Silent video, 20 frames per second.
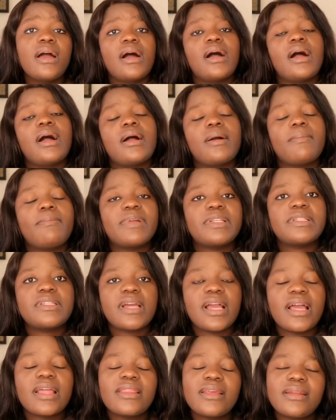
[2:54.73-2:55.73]

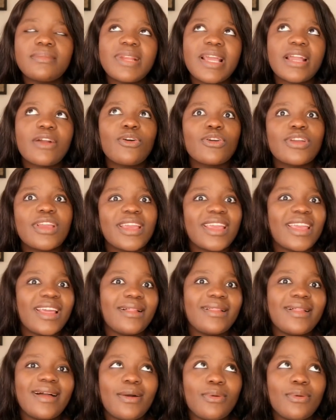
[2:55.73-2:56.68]
but then I'm like, okay girl,